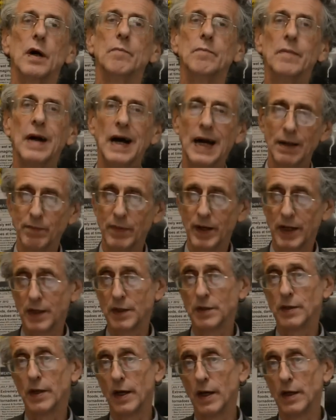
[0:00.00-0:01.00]

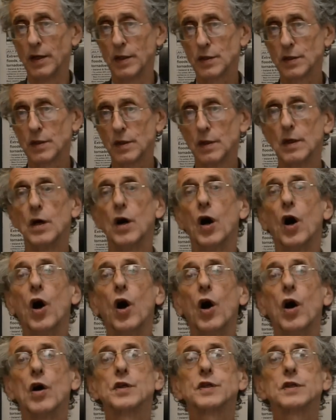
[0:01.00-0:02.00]
man-made that is,
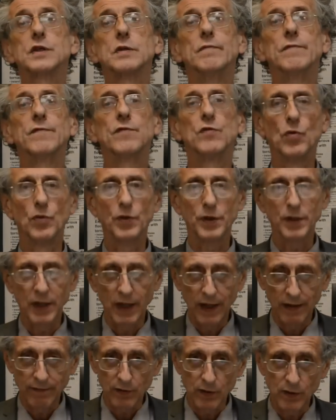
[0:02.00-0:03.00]
ask them for the
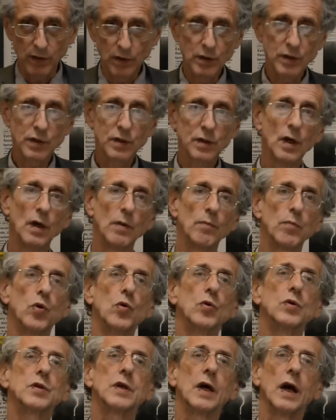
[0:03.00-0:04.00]
evidence,
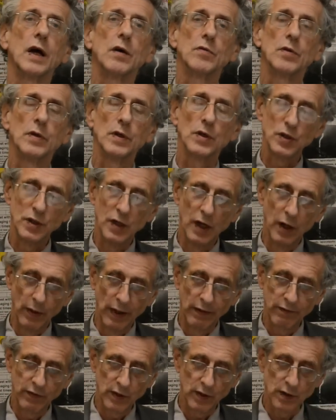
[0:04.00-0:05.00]
point out there is no
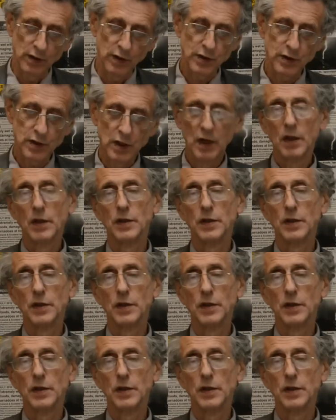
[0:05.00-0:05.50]
evidence.